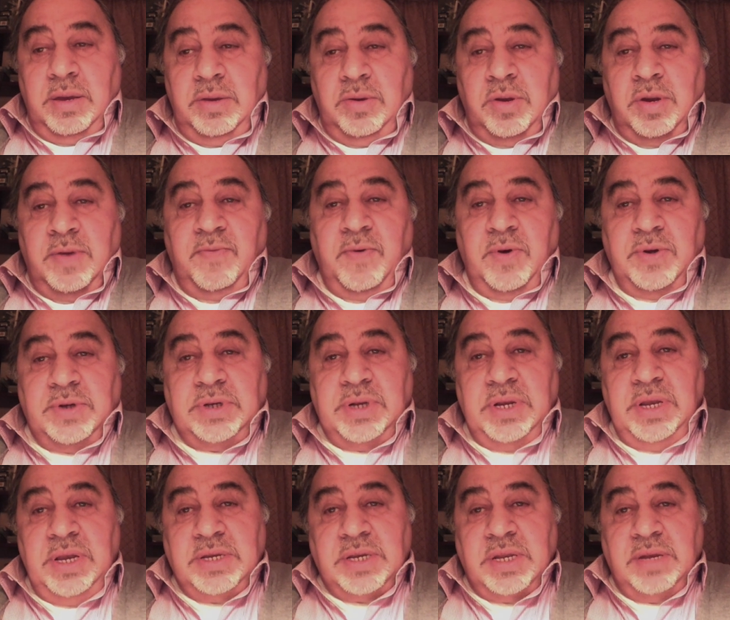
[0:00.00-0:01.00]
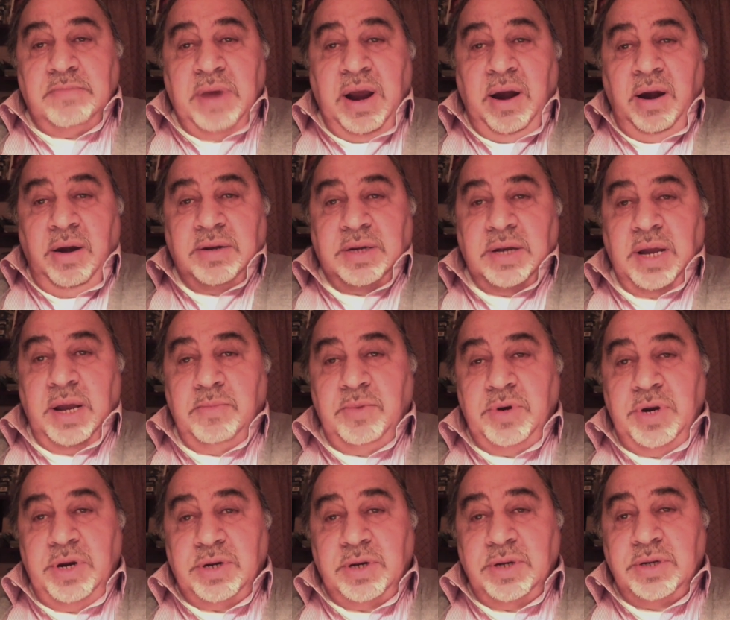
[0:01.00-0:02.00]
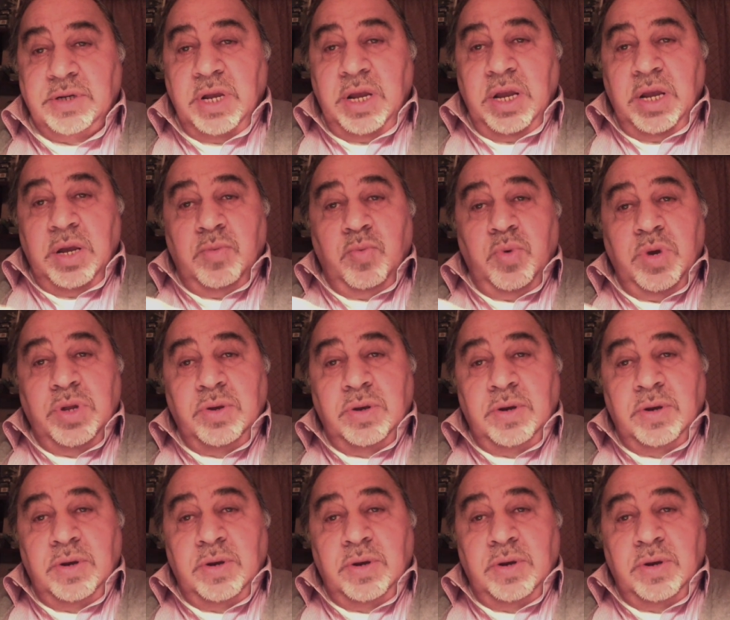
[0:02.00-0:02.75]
universities in the maritime regions with